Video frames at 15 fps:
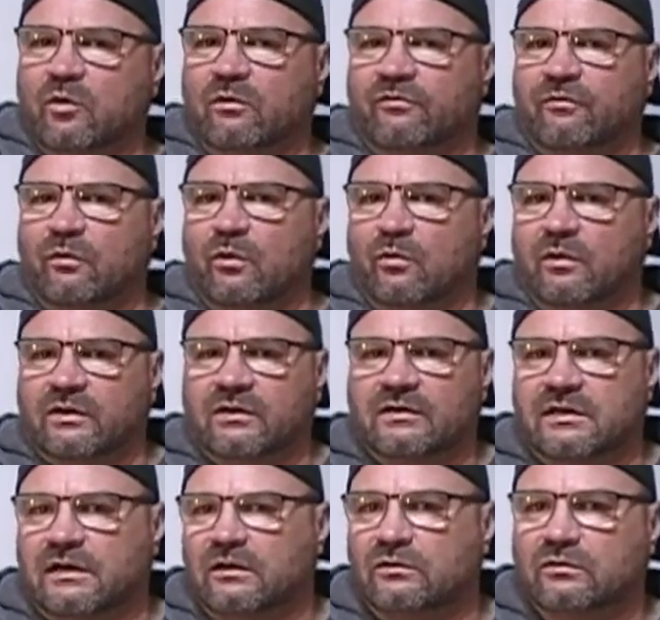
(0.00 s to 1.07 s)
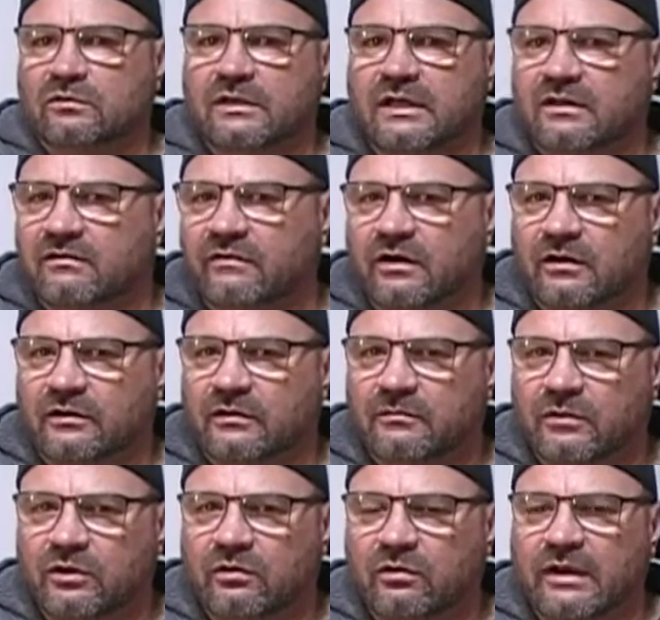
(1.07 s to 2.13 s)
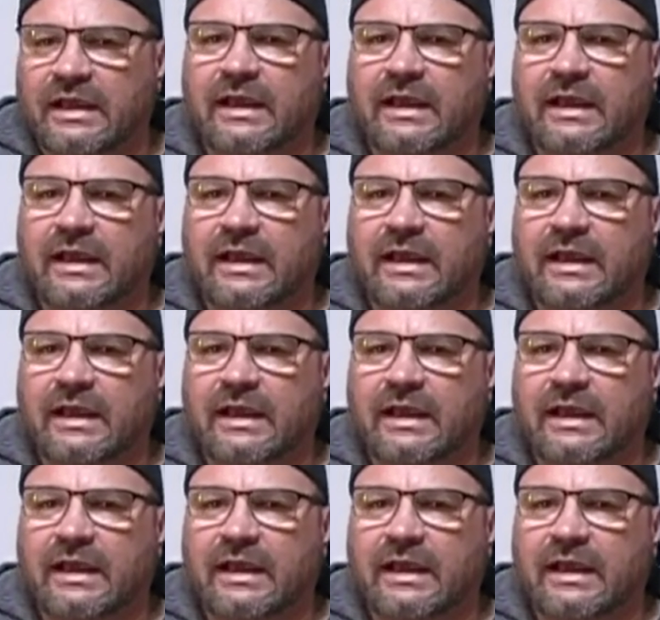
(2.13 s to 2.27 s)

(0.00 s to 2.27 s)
more for where the tone and the volume do